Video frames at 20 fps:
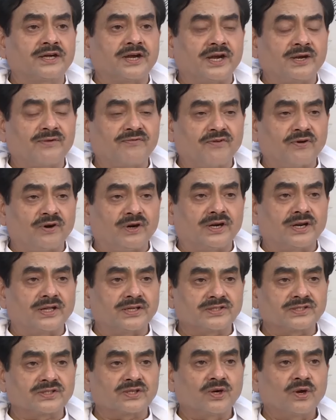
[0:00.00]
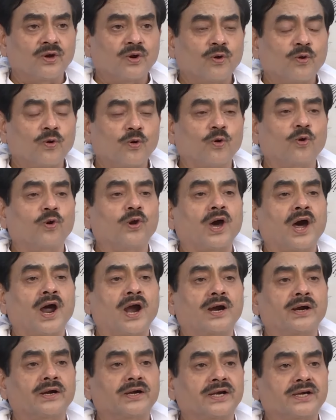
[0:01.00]
gratefulness,
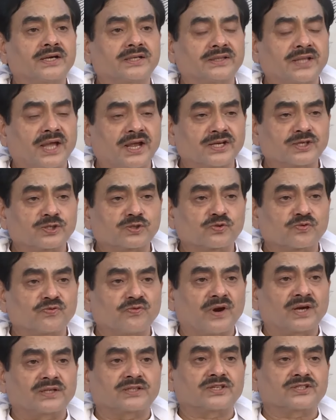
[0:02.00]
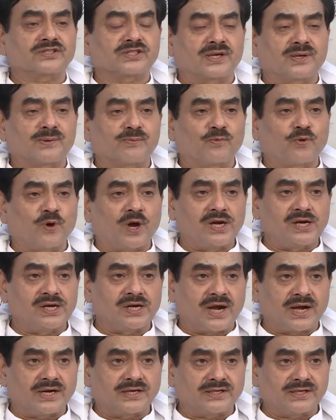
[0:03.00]
wholehearted thanks for the same while
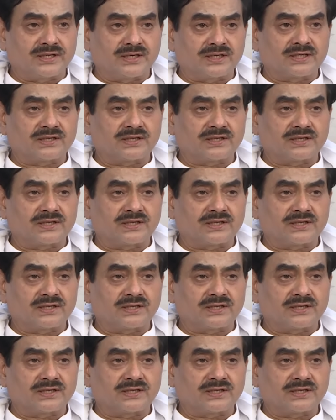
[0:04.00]
writing